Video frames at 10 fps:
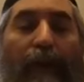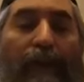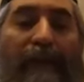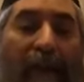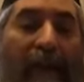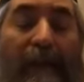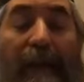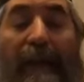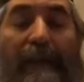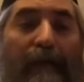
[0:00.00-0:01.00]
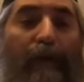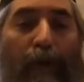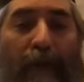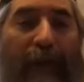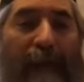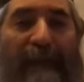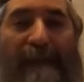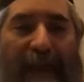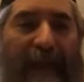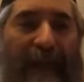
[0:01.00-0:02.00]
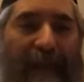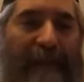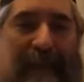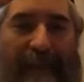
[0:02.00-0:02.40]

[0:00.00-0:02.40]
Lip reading: until Yitro came and said, hey,